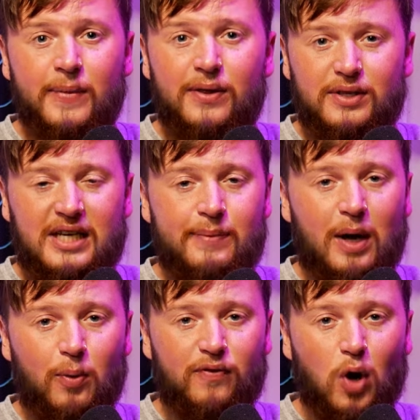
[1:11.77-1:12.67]
the team
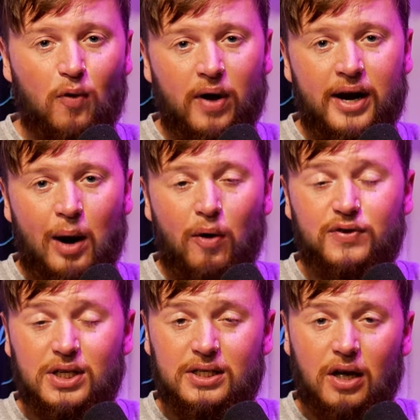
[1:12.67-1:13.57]
that we've got right now,
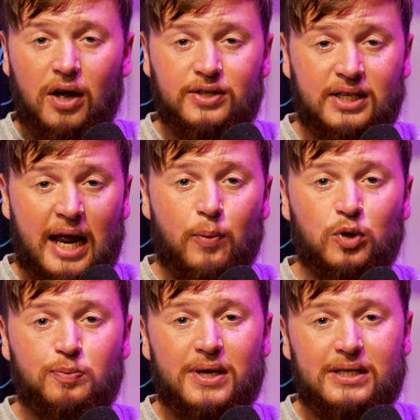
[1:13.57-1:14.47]
obviously, today
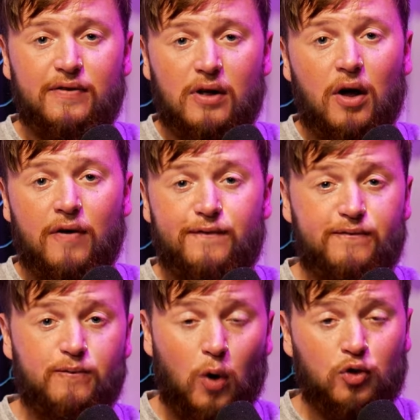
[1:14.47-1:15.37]
was missing
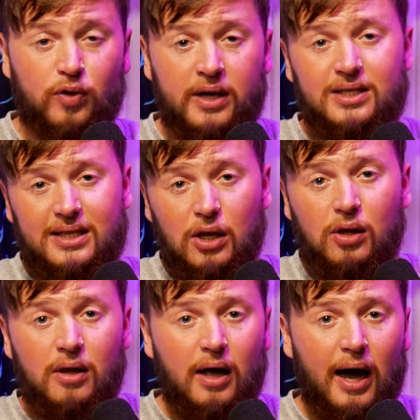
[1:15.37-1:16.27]
Rodri,
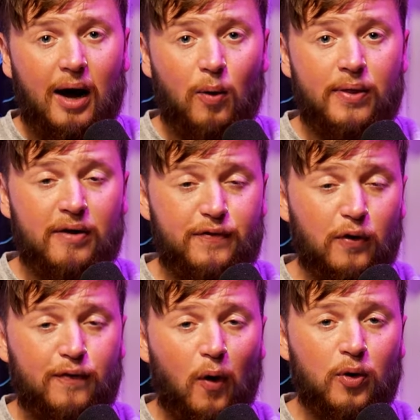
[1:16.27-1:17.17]
still out. And then
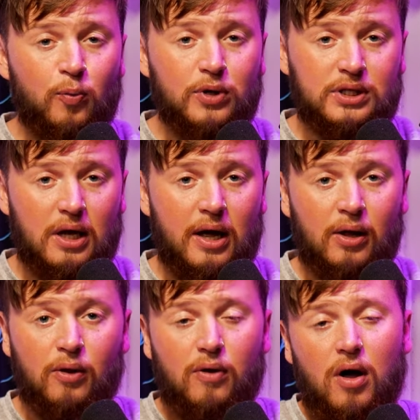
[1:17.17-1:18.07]
Phil Foden was
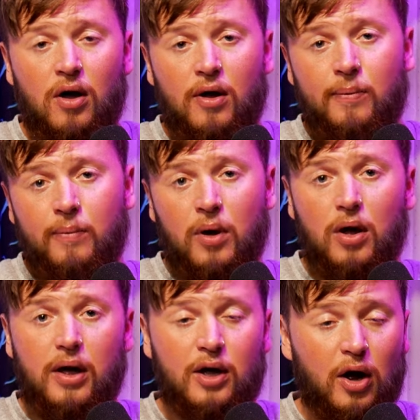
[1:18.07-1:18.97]
ill.
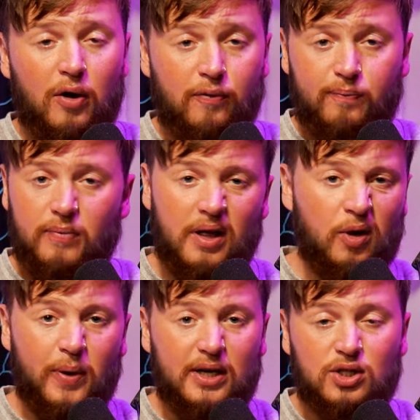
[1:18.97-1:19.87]
He got ill in
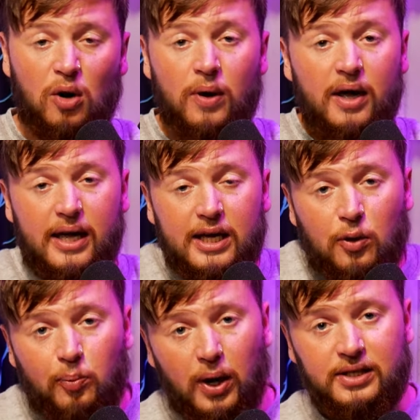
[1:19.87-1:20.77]
the week, so he
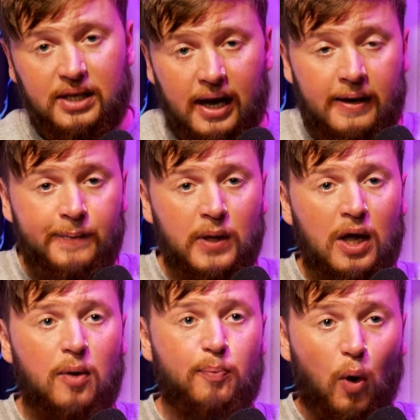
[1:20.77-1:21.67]
couldn't play today.
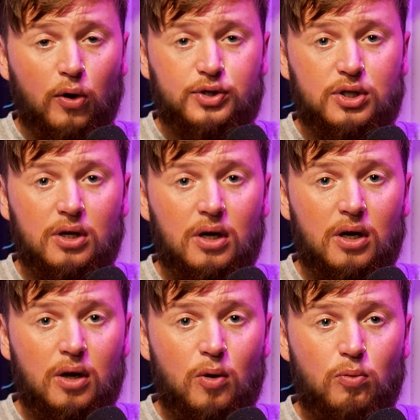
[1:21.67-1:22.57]
But
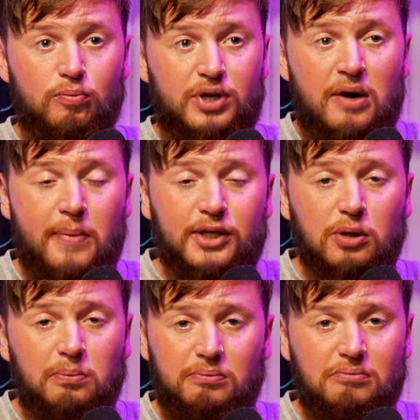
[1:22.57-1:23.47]
didn't miss him.